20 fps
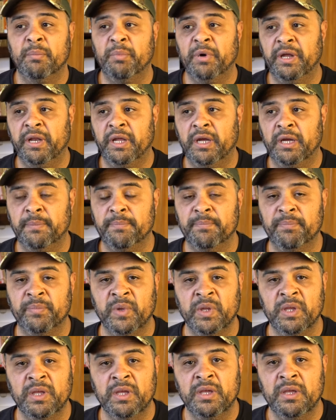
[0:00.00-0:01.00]
But um,
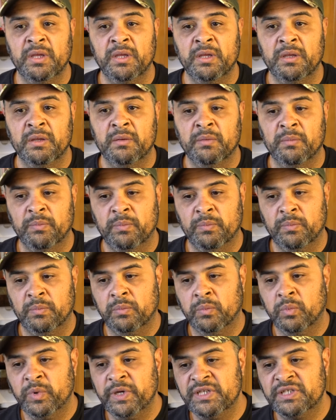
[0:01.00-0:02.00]

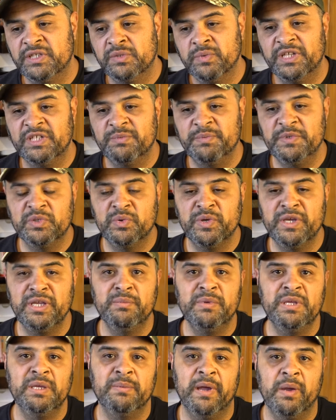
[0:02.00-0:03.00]
we switch
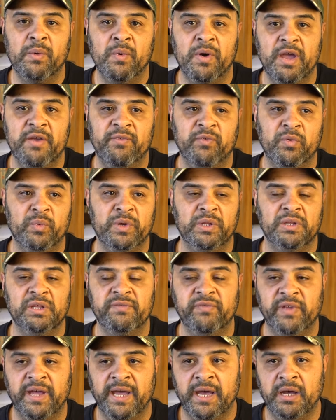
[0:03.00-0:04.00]
between me and my wife when we
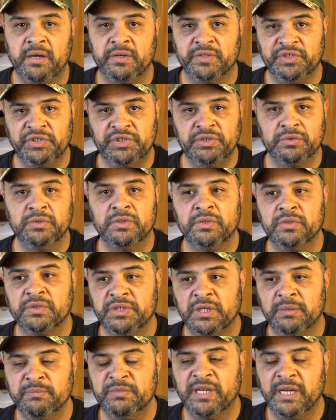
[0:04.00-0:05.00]
leave the house. She'll go
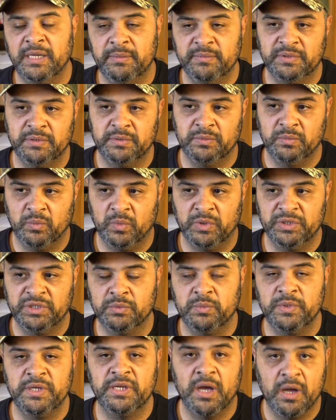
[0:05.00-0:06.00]
sometimes
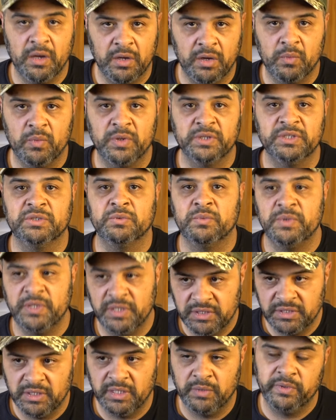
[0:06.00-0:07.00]
once a week, I'll go once a
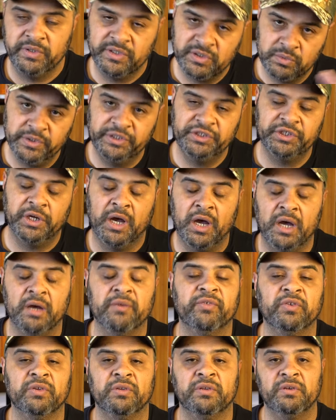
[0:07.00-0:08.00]
week, so that we switch
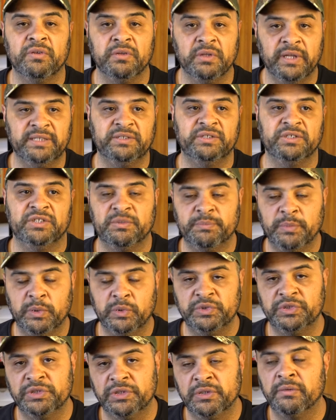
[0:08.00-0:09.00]
off so there's less
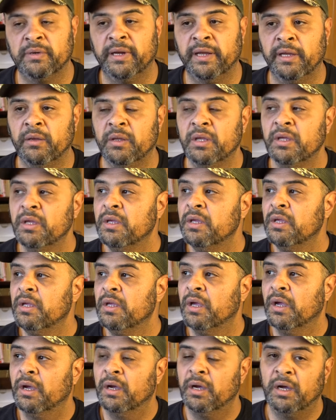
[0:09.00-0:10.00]
exposure, right?
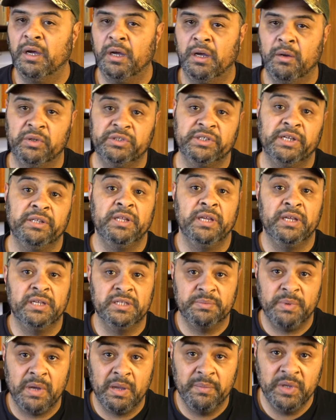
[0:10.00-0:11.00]
Uh, which I think
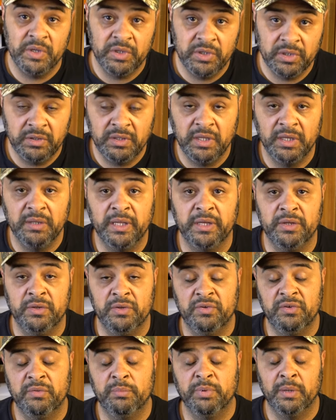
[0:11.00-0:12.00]
is probably a good thing that
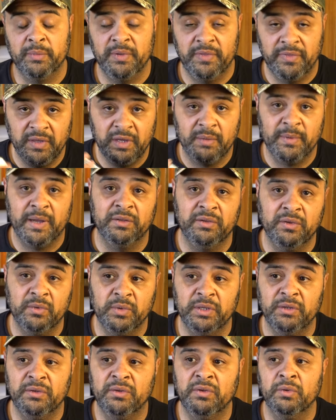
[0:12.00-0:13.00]
you should probably think about
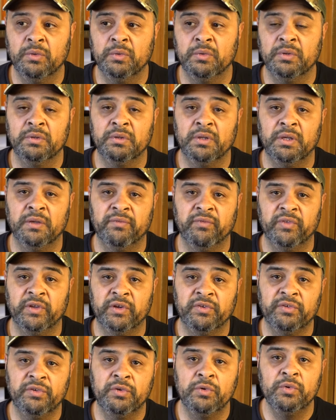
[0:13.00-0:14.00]
doing too, is if
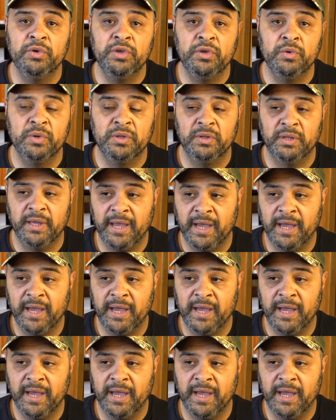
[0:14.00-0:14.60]
there's two of you in the